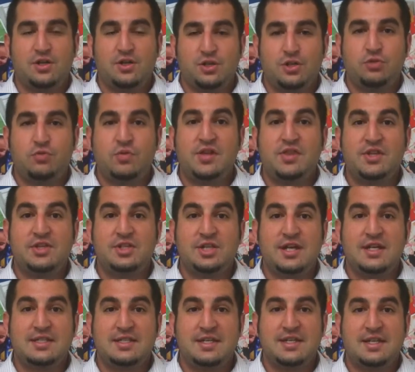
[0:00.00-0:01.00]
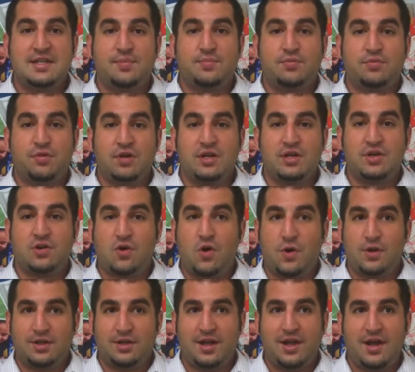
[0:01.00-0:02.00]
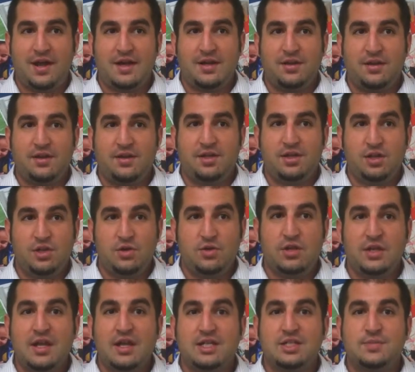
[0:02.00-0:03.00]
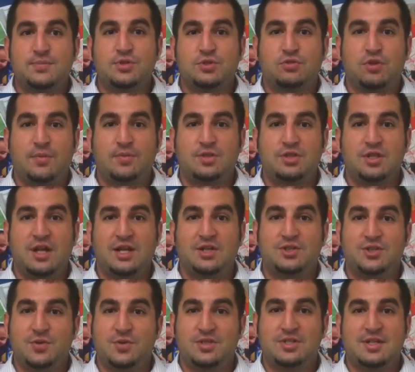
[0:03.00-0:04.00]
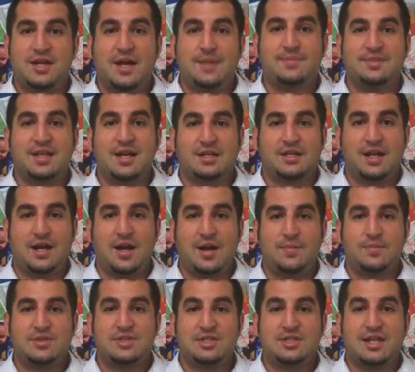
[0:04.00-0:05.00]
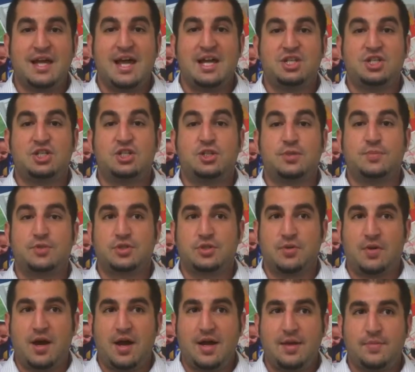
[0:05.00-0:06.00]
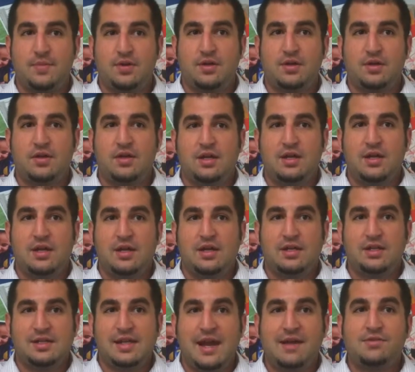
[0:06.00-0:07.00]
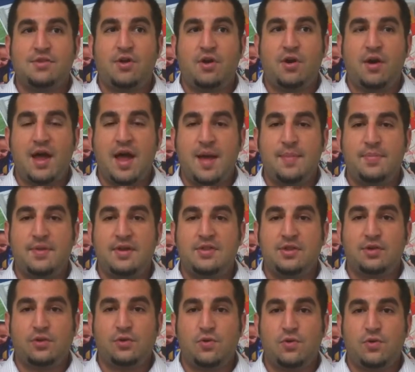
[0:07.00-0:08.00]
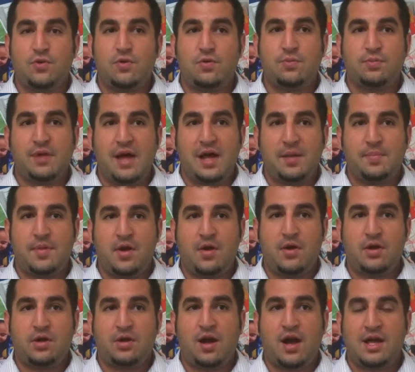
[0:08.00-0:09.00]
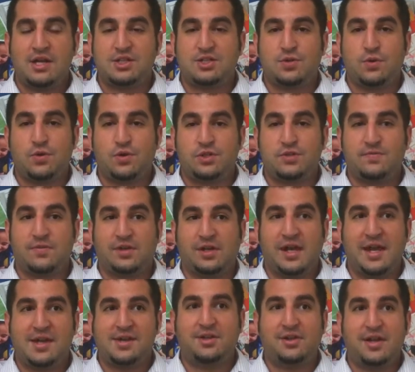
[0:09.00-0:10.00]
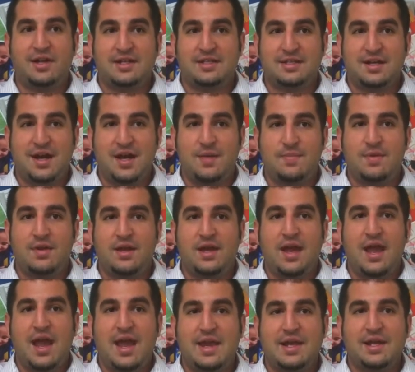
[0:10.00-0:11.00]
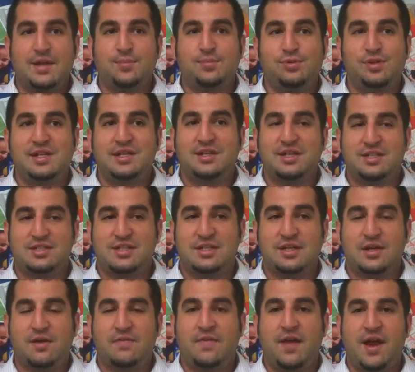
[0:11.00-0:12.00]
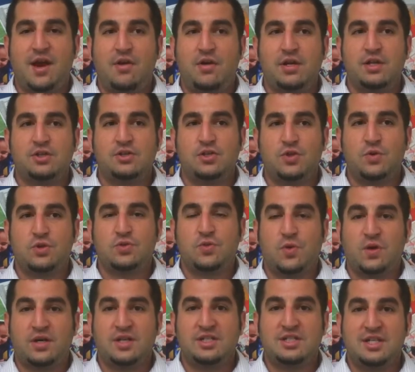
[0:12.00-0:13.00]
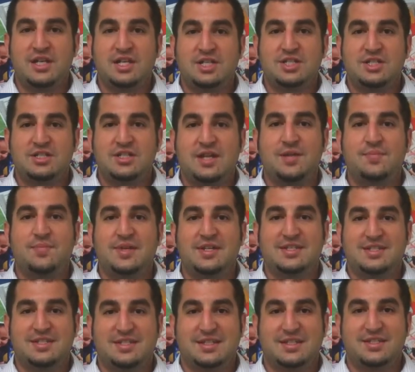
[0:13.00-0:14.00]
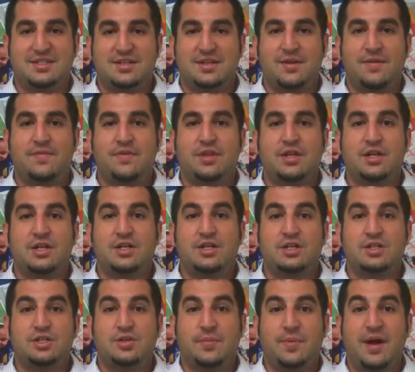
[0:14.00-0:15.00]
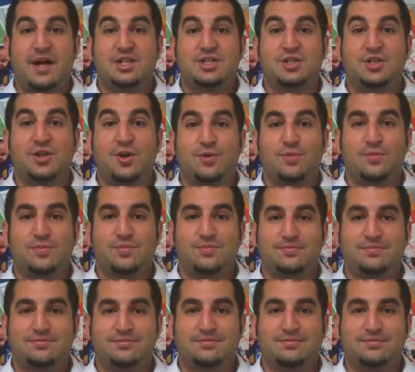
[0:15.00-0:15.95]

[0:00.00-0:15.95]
Do you read the JT in print or online? You can get a subscription at jewishtimes.com slash subscribe. Download our app in the Google, BlackBerry, or iStores for candlelighting time and a complete listing of area Jewish organizations and businesses. Shabbat Shalom.